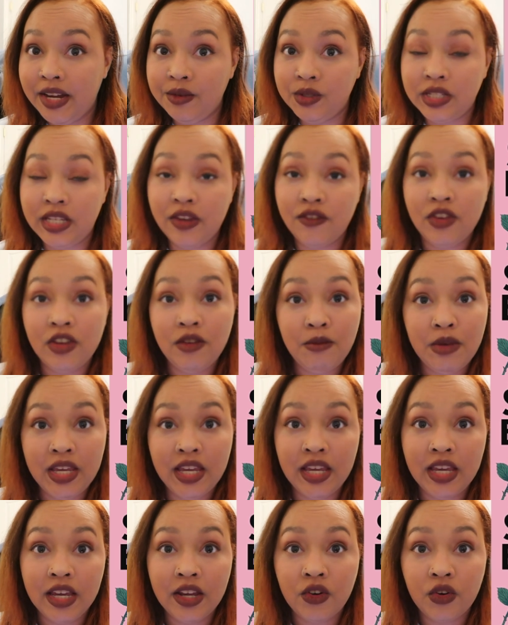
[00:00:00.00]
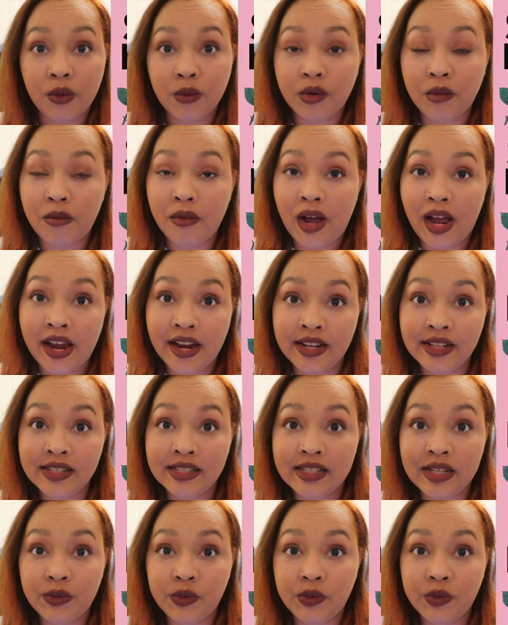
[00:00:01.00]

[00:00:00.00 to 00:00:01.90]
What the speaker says: It was giving me Criminal Minds,